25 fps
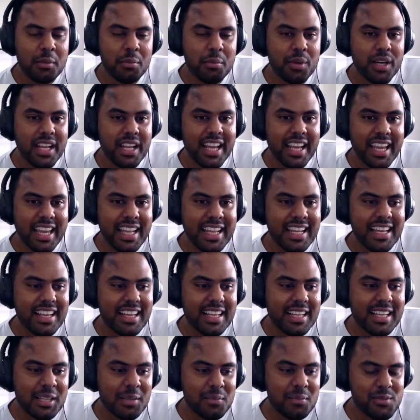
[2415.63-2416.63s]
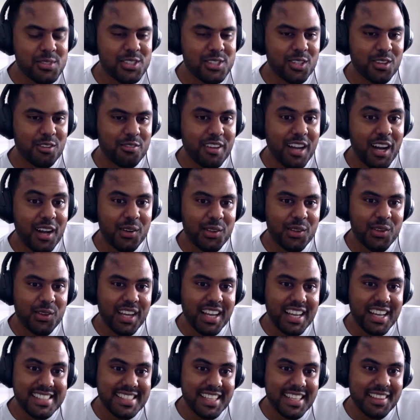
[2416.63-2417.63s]
but I get a glimpse of how you
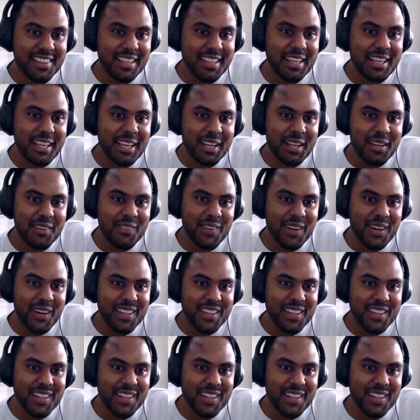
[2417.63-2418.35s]
guys are thinking about